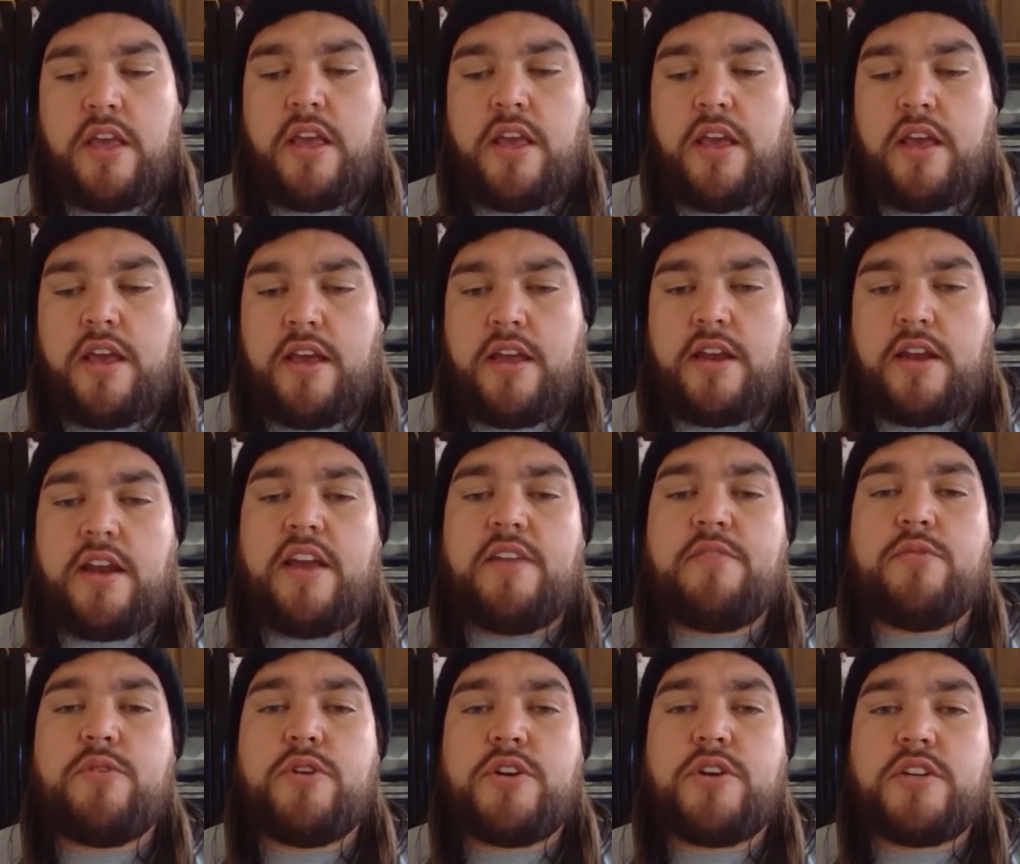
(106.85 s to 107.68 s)
And
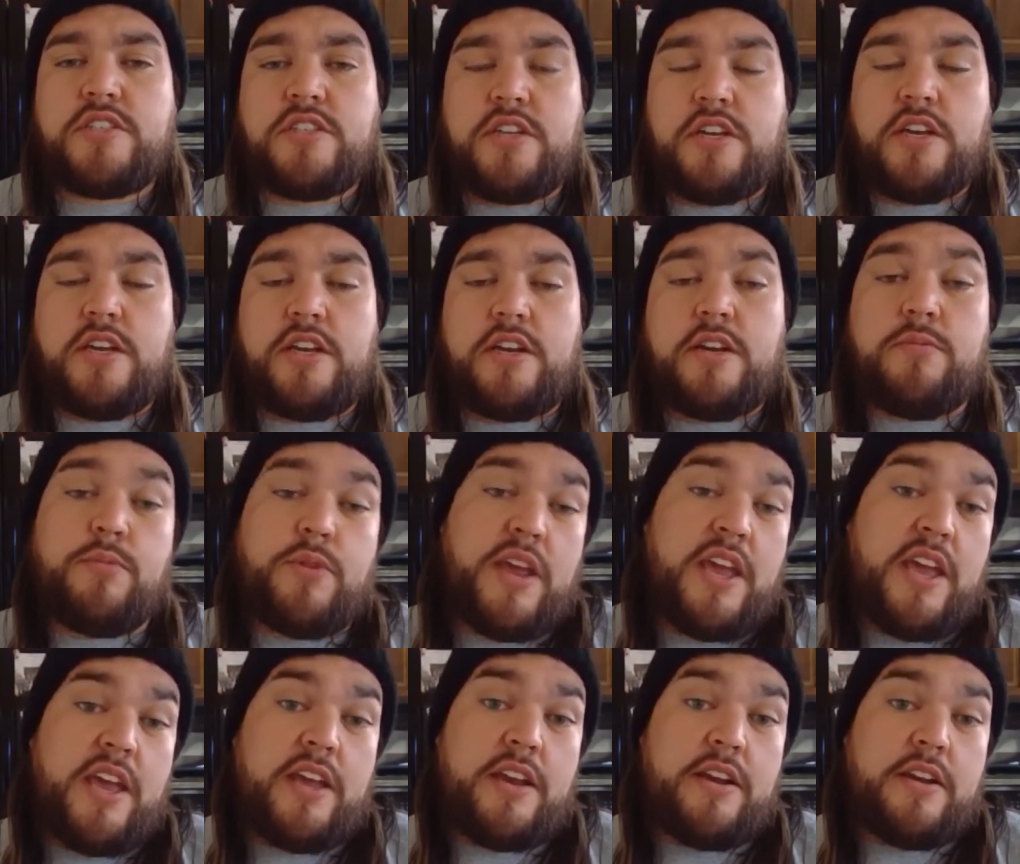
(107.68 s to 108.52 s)
I've
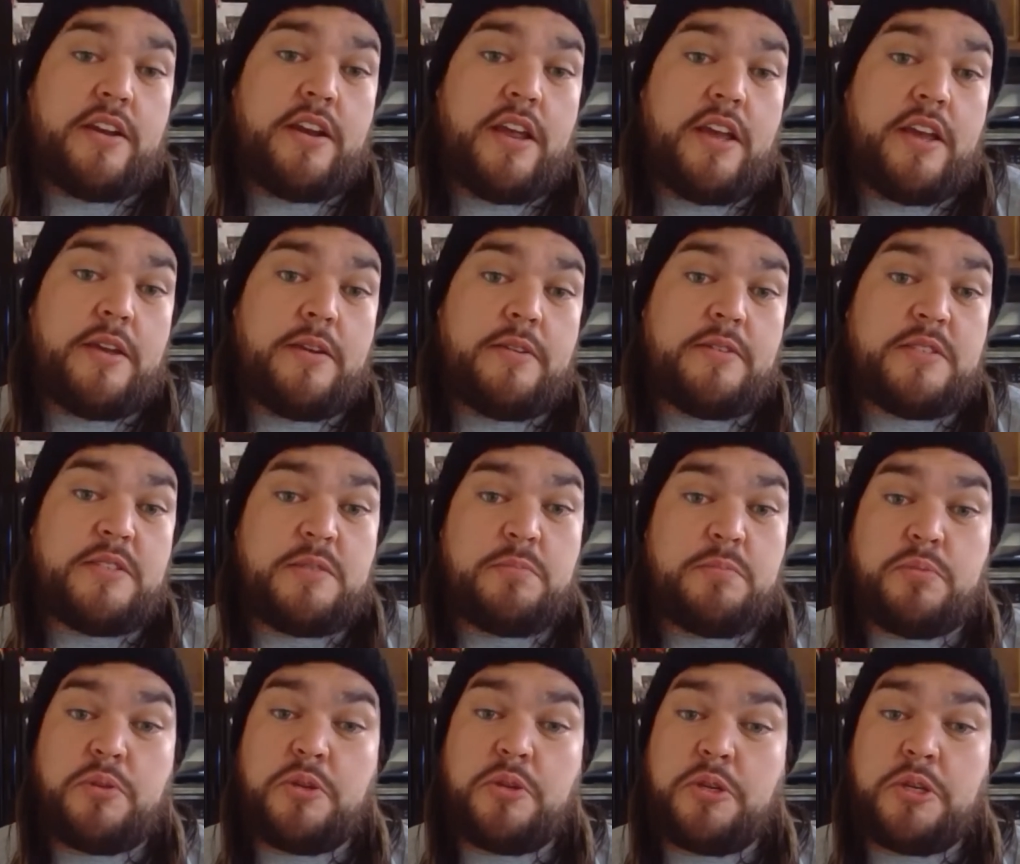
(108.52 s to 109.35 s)
ran as
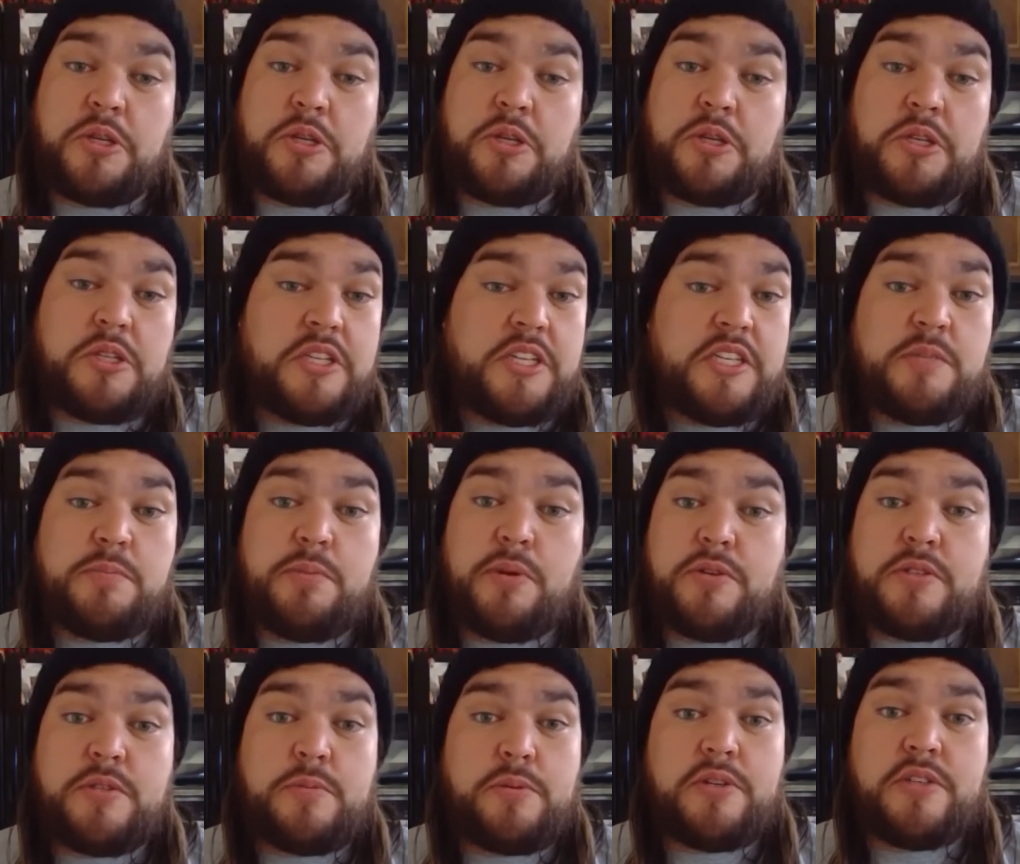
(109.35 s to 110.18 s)
currently
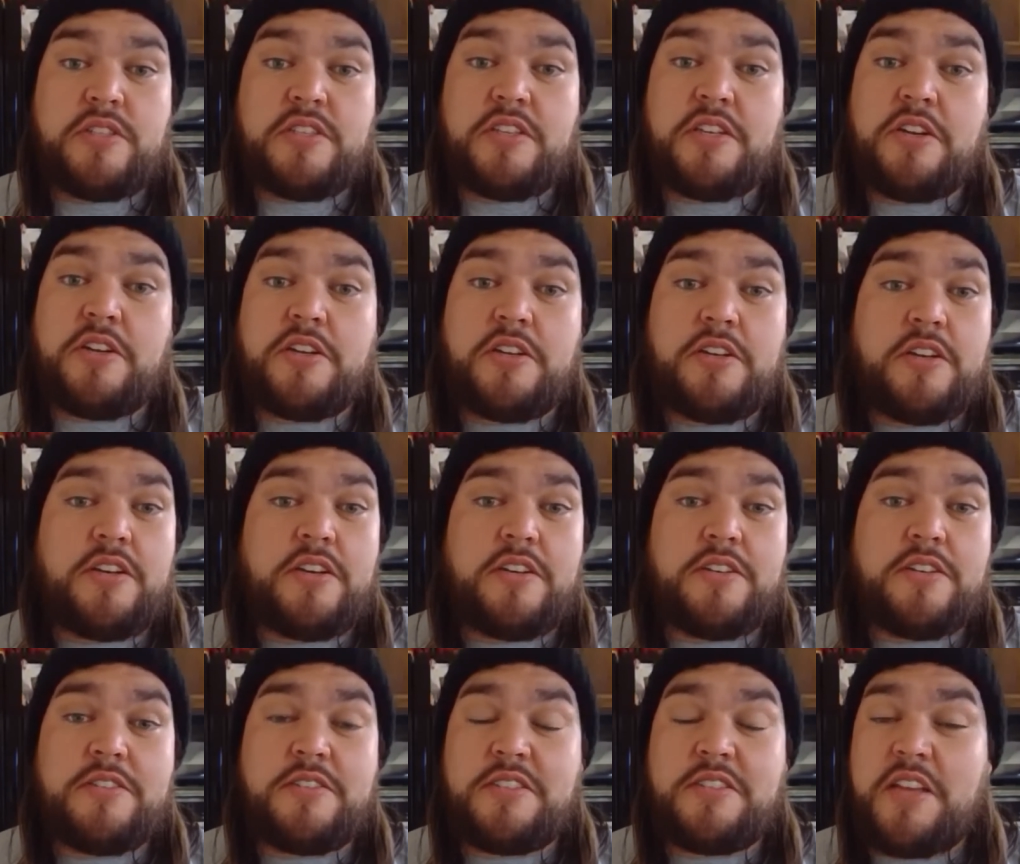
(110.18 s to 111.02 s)
spokesperson on
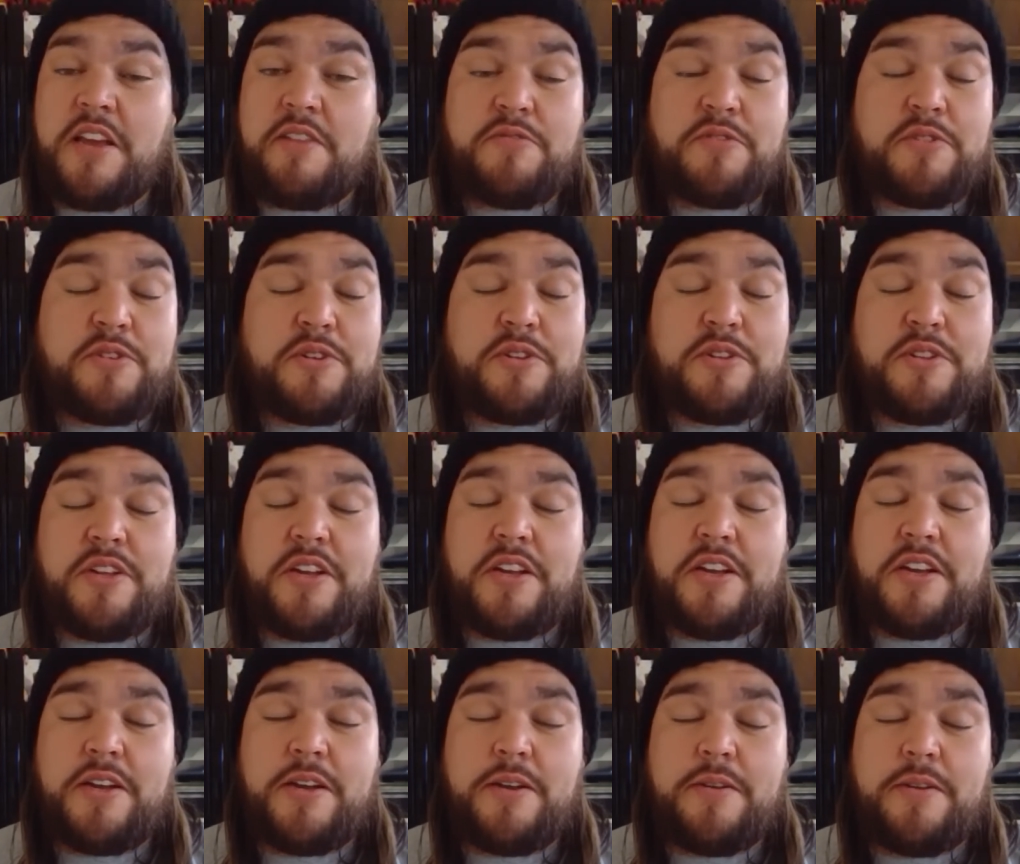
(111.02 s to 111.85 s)

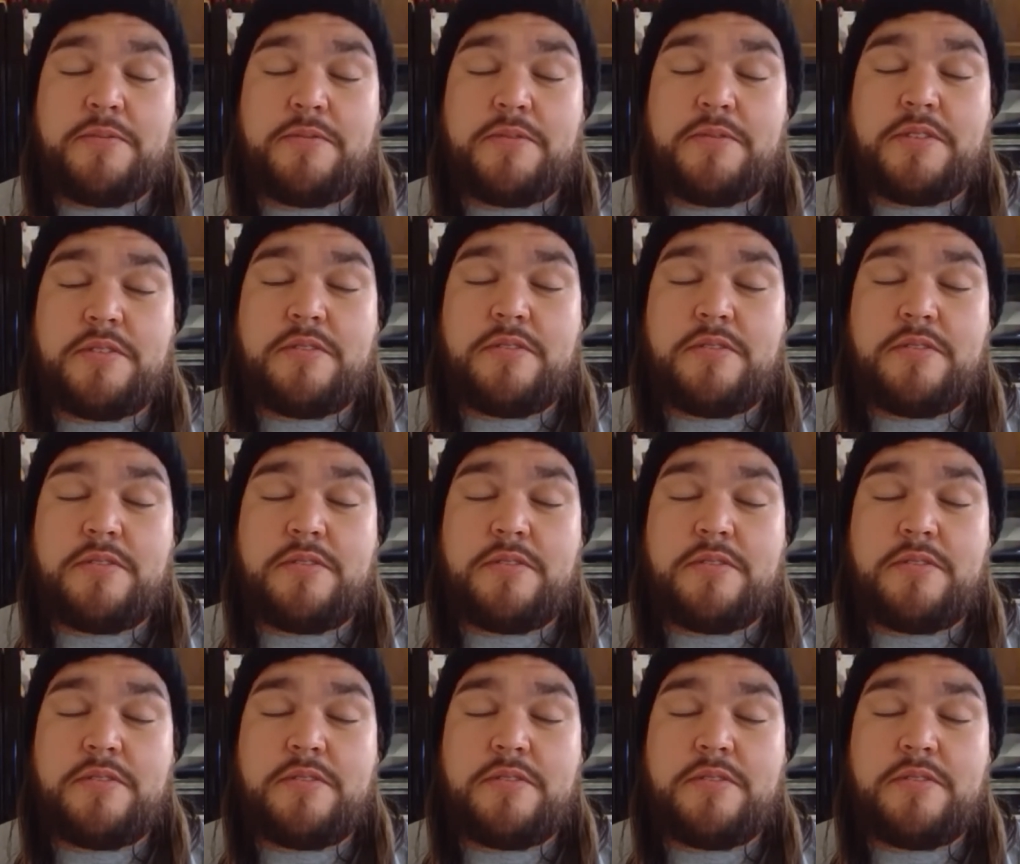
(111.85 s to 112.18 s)
several